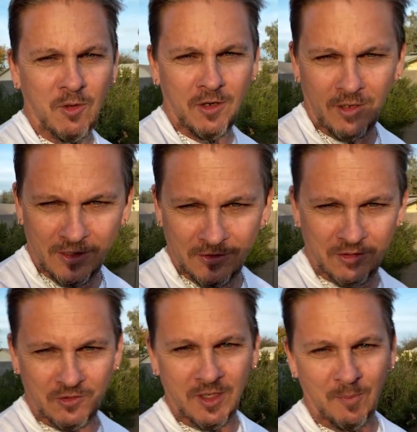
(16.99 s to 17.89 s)
across the
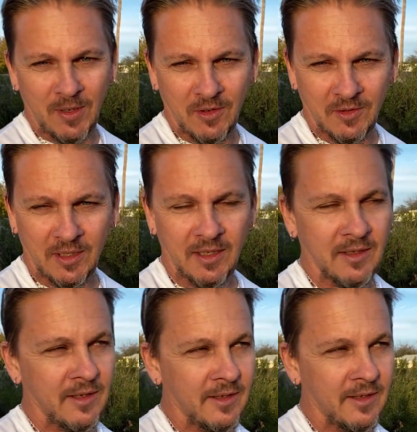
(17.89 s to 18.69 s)
street apparently